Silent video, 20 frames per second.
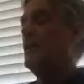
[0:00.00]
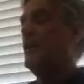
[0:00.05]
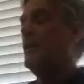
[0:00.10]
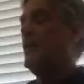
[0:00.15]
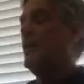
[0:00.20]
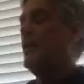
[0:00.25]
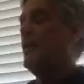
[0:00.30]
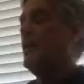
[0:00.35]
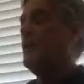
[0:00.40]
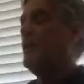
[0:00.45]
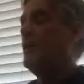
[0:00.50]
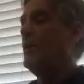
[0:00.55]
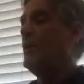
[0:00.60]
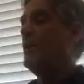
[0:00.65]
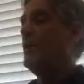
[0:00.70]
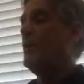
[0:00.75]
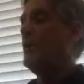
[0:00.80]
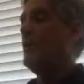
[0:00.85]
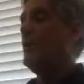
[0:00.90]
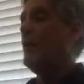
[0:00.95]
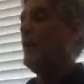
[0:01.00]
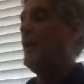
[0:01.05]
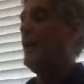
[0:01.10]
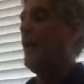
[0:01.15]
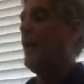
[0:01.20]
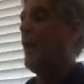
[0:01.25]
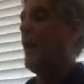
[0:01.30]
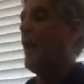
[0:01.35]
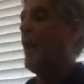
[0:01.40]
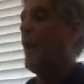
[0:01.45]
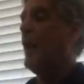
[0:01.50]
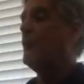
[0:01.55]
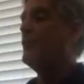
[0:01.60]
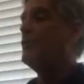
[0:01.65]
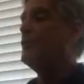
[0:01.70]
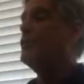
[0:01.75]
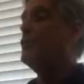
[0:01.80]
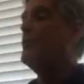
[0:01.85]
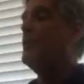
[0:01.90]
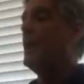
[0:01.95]

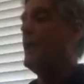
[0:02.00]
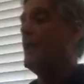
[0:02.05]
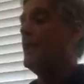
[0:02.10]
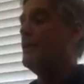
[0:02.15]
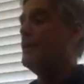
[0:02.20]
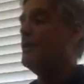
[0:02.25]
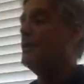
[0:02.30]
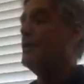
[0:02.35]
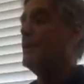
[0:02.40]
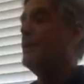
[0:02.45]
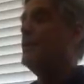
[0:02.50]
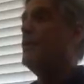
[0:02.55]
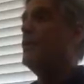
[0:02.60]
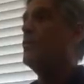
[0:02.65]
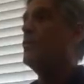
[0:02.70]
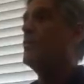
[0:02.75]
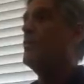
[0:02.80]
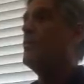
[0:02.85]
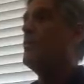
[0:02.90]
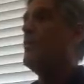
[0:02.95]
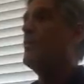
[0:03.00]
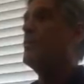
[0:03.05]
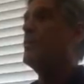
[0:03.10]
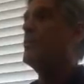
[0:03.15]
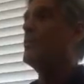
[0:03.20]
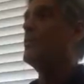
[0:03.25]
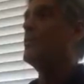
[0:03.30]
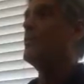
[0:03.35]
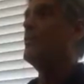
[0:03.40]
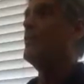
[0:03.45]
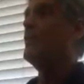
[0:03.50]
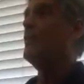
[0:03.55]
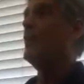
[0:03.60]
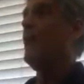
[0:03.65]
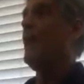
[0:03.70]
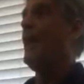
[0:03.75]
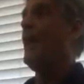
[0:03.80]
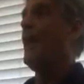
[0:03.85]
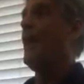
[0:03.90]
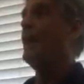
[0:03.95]
To be honest, I don't remember
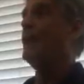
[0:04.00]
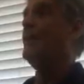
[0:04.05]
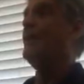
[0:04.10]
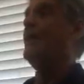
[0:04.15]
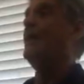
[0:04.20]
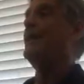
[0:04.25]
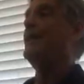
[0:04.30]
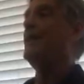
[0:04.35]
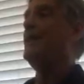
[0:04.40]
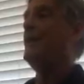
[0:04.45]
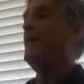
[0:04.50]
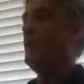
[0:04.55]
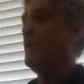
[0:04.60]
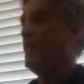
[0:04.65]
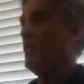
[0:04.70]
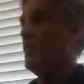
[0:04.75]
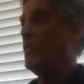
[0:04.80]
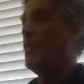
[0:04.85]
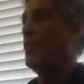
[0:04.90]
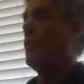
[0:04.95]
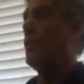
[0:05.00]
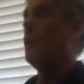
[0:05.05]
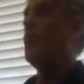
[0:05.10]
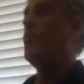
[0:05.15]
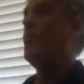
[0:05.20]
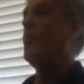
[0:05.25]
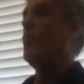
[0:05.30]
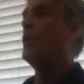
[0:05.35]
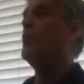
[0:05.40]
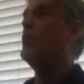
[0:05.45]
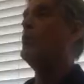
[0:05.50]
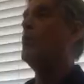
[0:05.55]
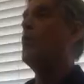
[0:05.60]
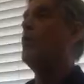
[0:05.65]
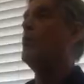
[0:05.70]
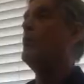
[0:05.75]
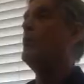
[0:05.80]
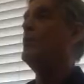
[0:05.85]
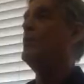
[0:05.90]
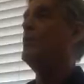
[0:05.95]
at that one
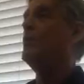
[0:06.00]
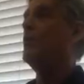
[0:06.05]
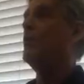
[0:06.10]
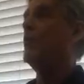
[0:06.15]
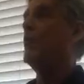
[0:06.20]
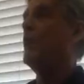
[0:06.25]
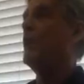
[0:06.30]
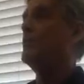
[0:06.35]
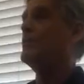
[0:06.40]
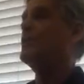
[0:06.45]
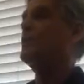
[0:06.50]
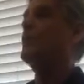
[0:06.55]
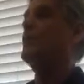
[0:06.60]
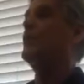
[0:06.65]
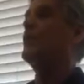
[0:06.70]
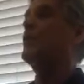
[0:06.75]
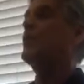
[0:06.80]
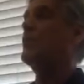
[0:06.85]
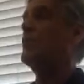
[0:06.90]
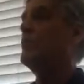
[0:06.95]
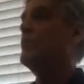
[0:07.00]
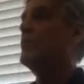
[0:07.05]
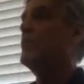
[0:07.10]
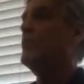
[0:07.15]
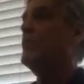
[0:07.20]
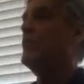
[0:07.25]
moment when I was there